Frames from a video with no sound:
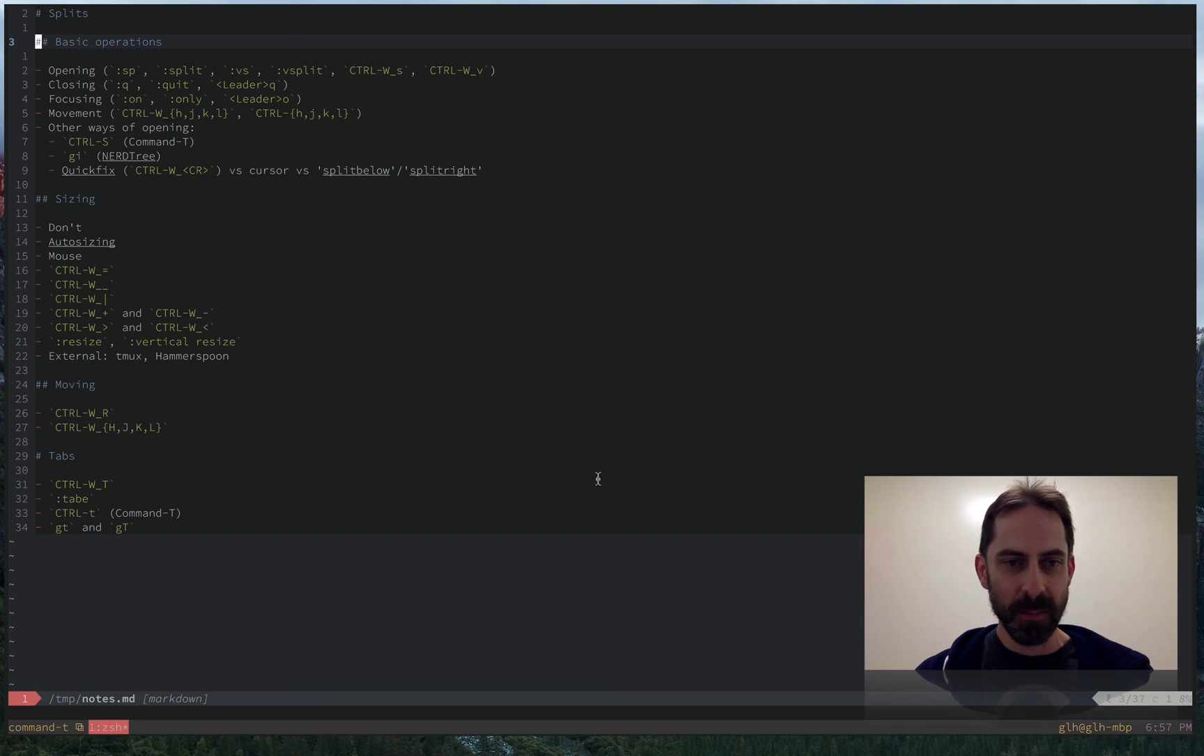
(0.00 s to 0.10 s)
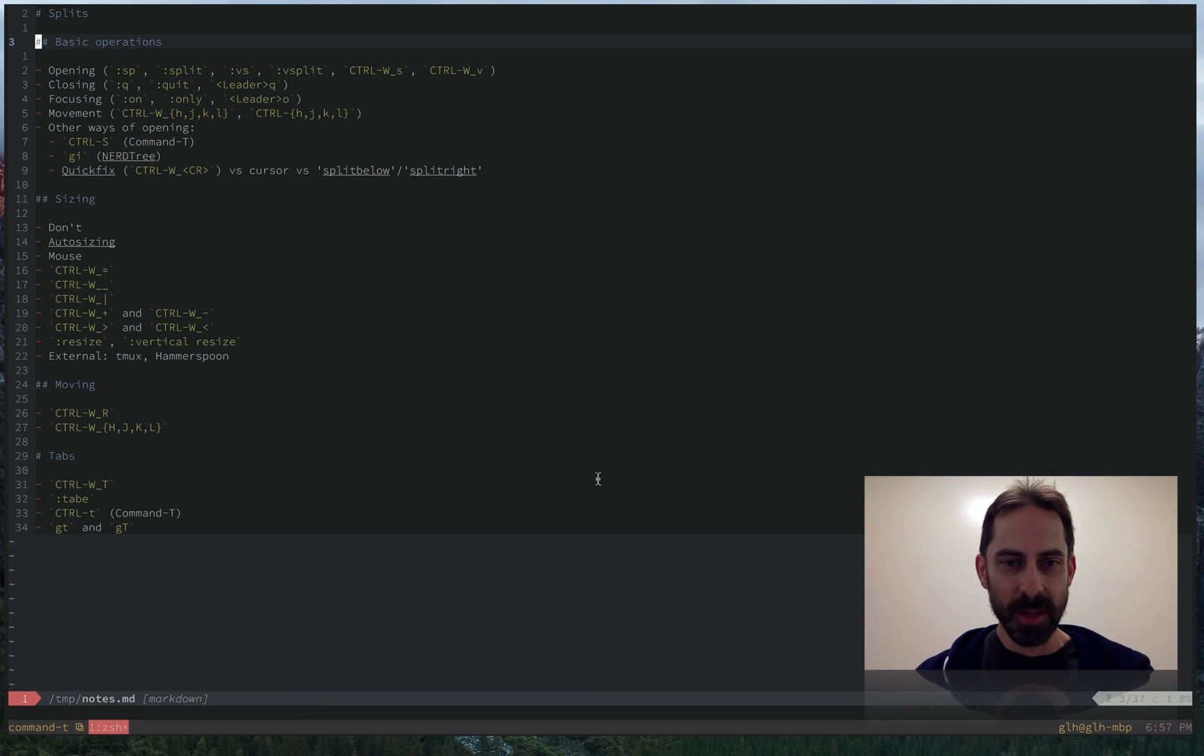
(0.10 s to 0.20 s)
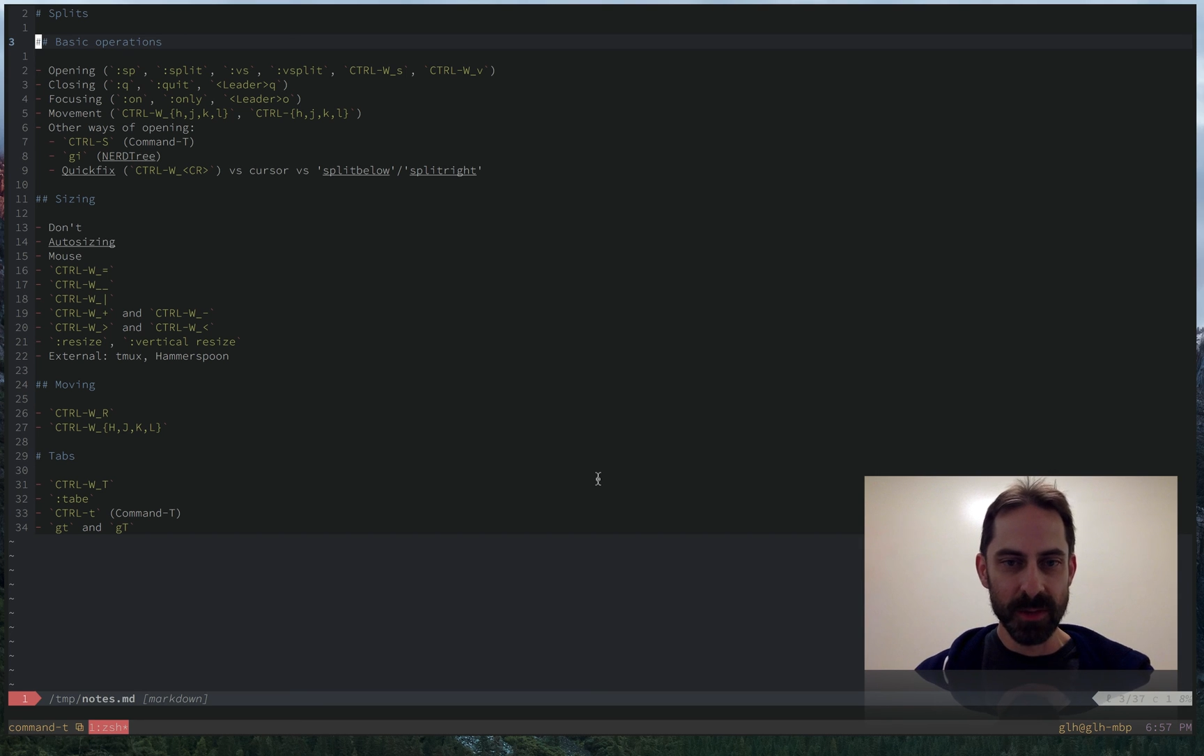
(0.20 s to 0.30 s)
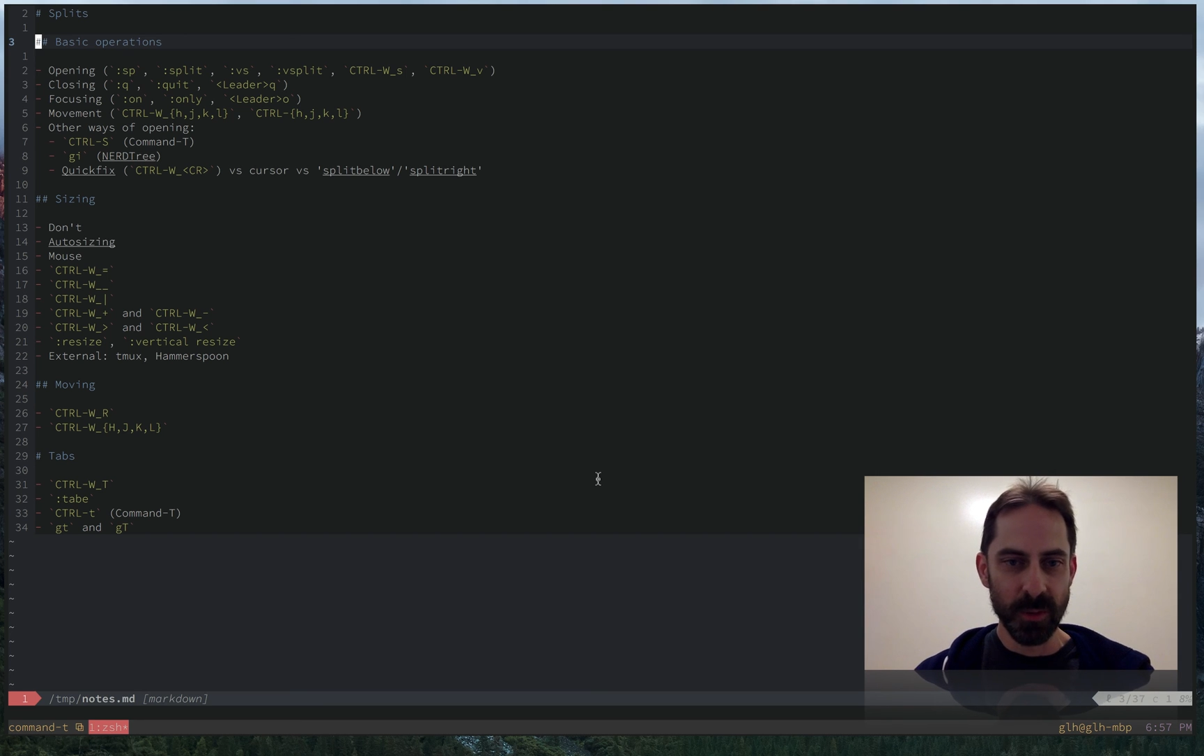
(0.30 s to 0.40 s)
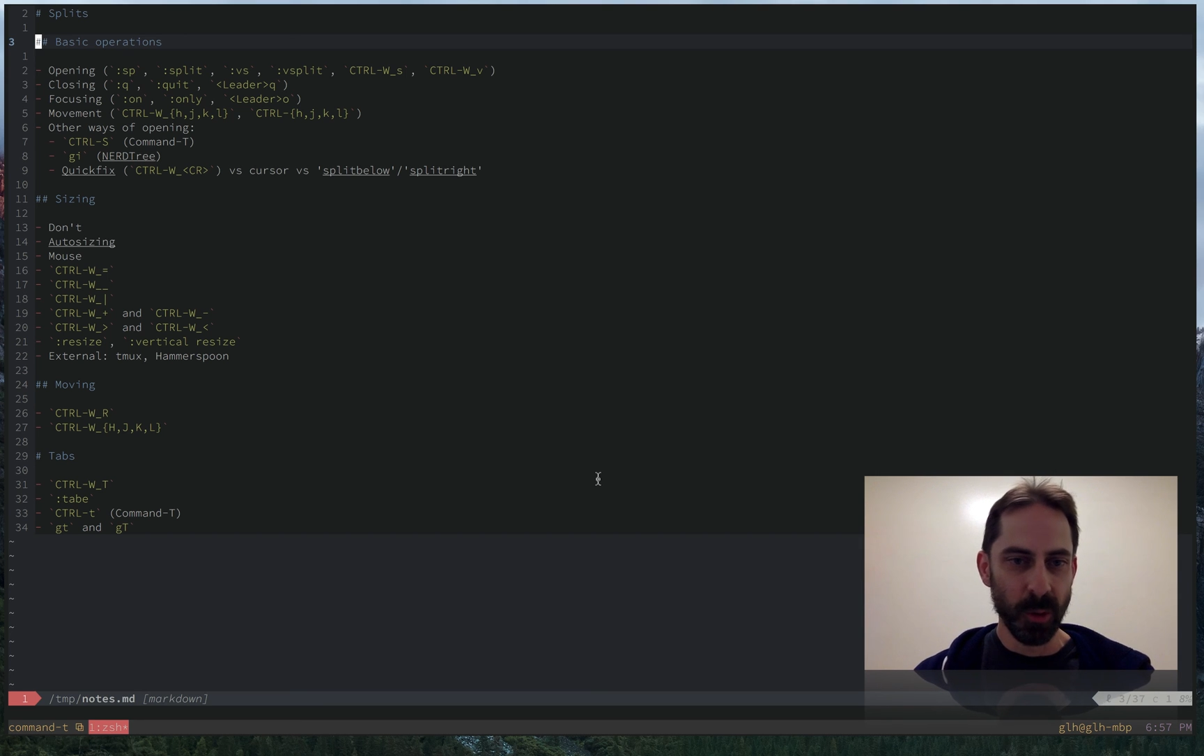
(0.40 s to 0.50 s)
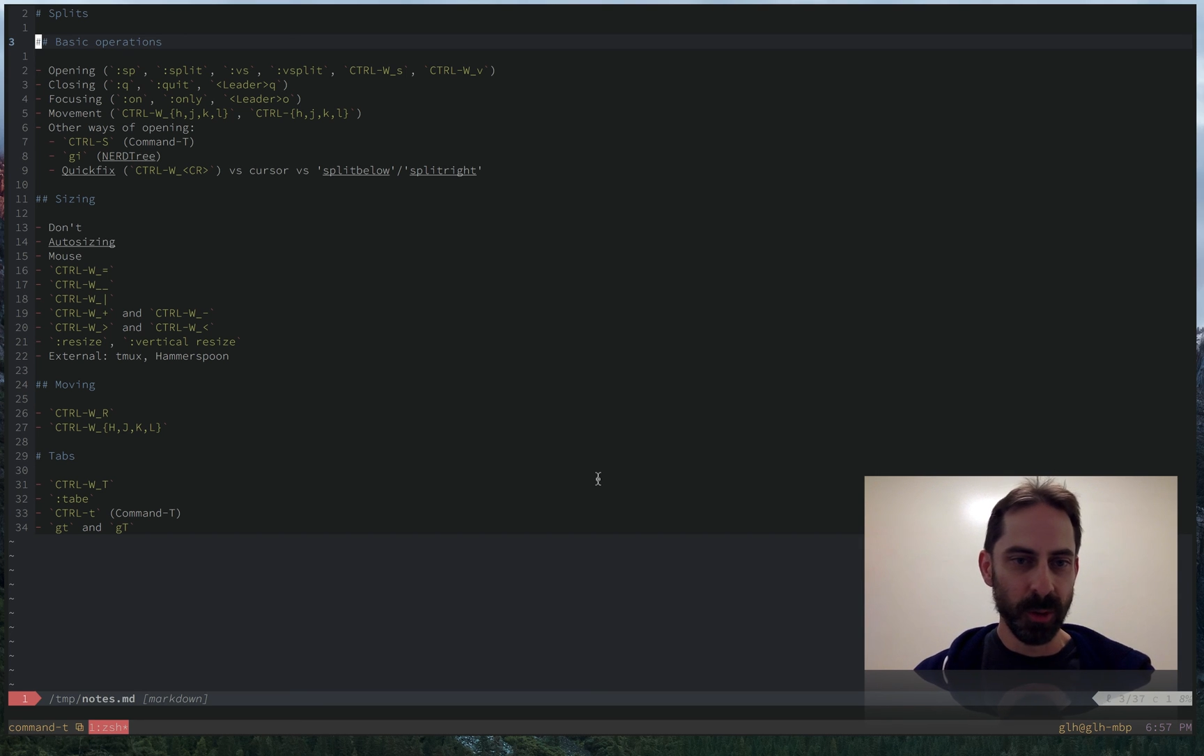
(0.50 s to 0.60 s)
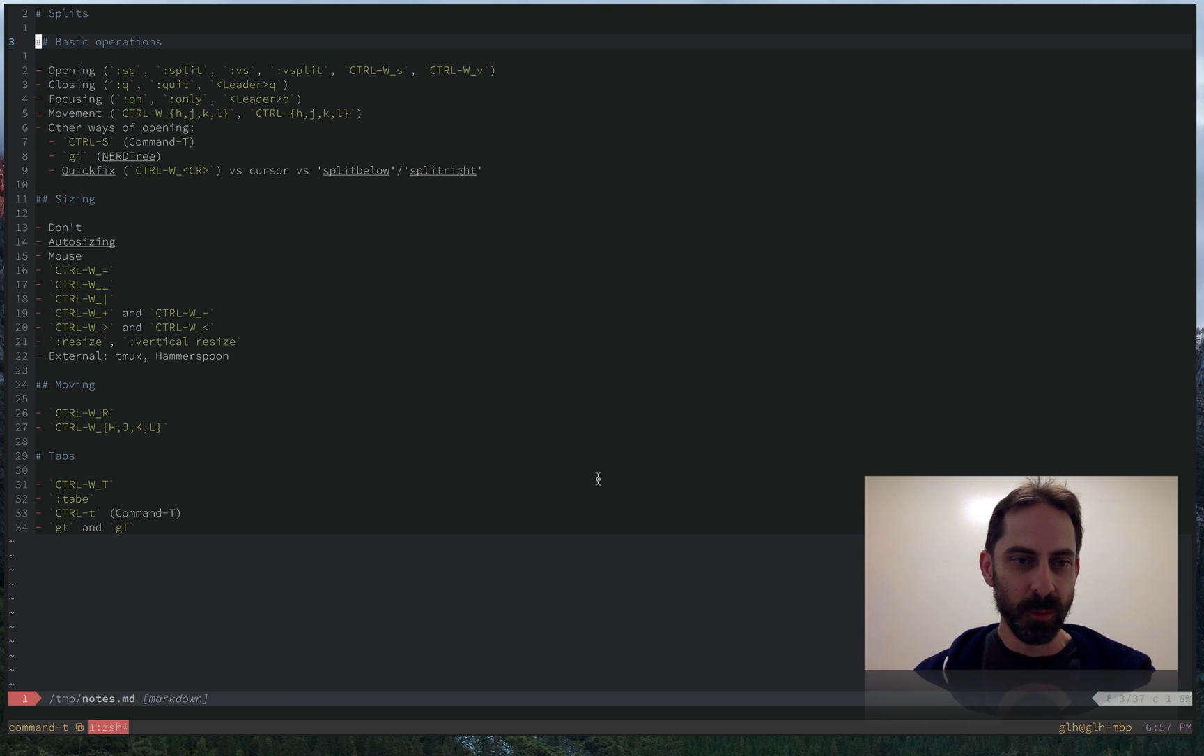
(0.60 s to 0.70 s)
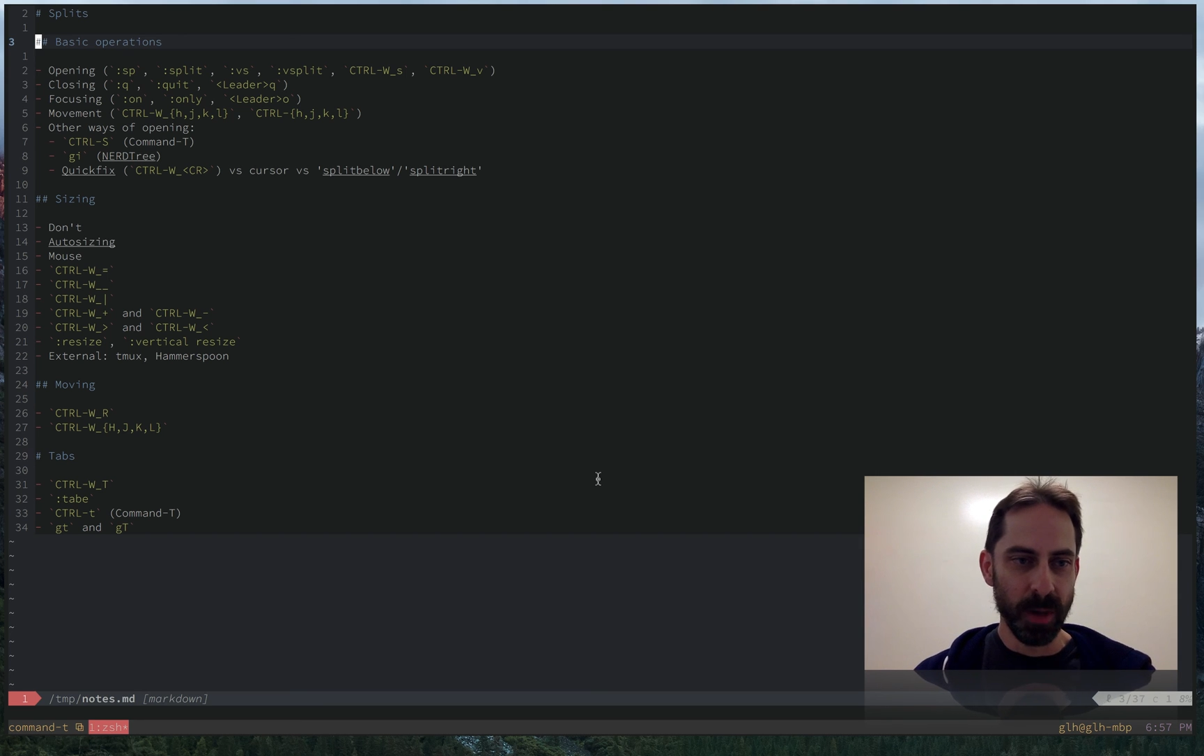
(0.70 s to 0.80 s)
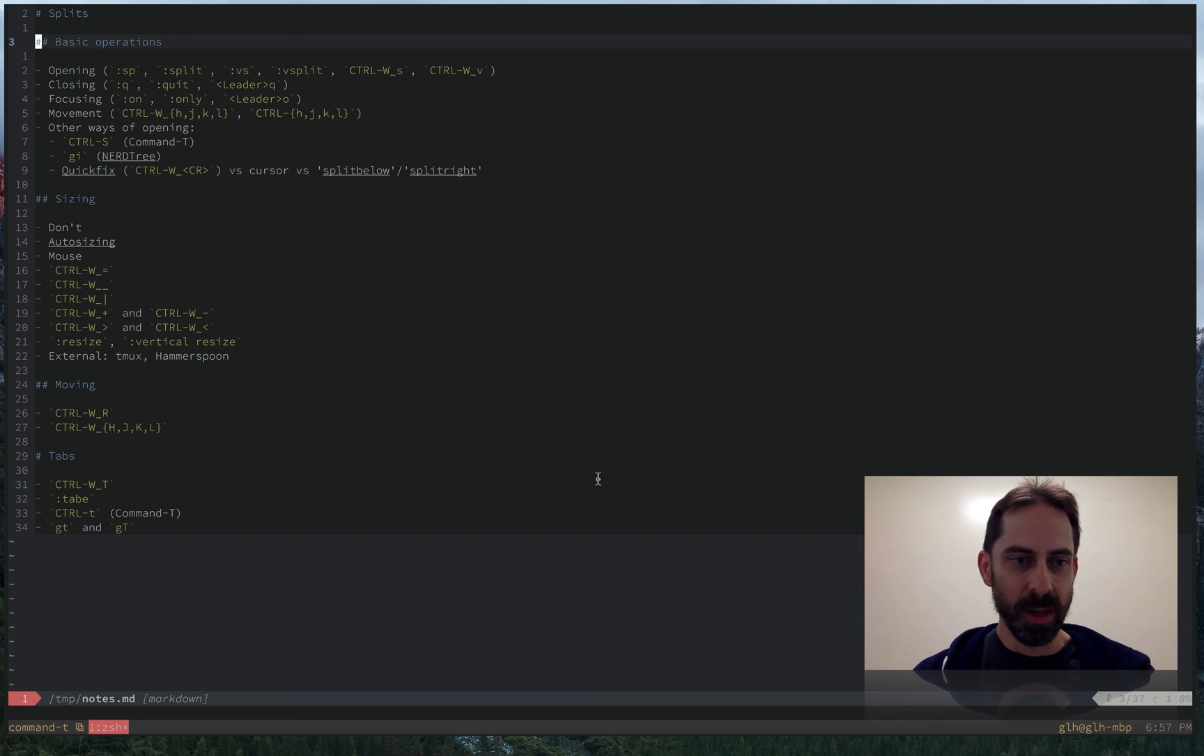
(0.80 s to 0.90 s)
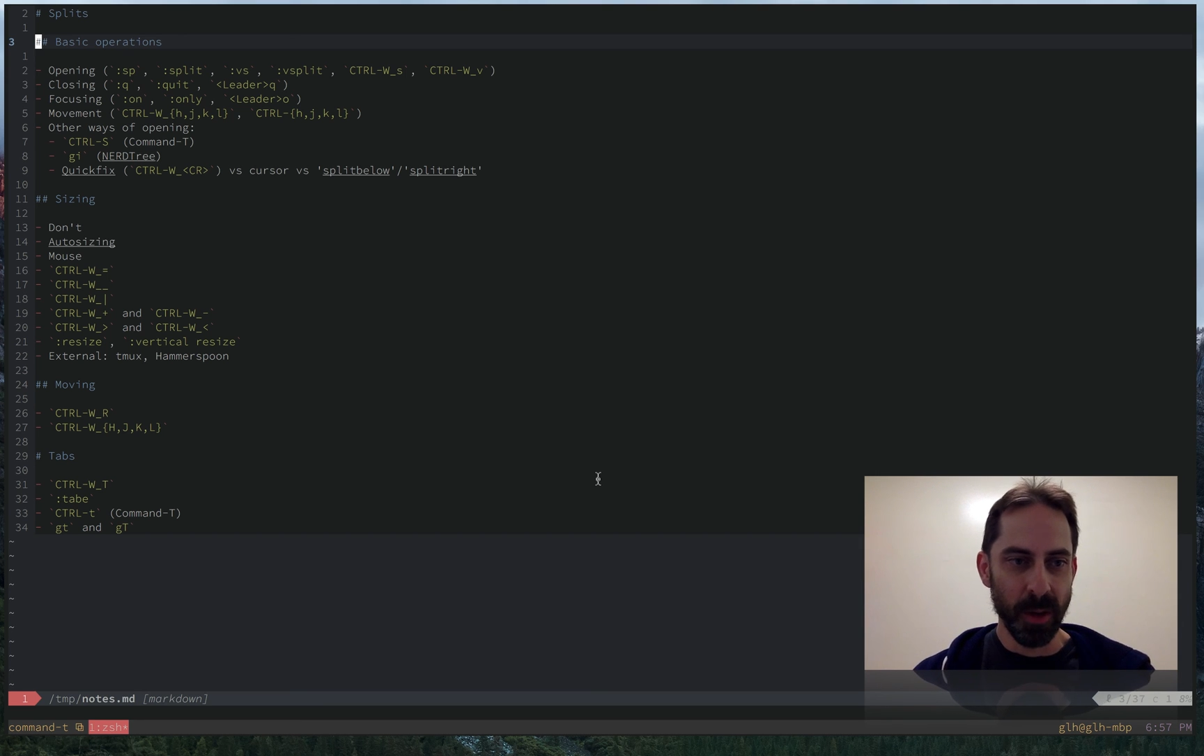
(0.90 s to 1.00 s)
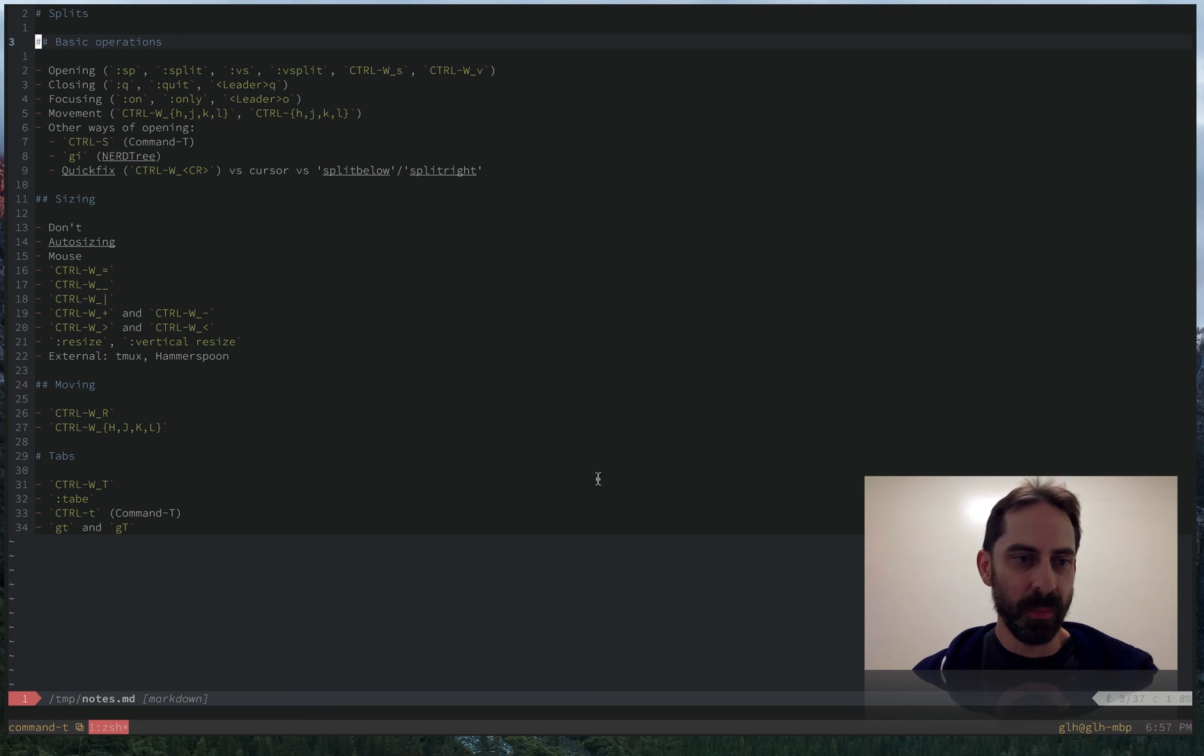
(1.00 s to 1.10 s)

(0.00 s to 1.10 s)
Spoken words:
I'm going to do it all in one go.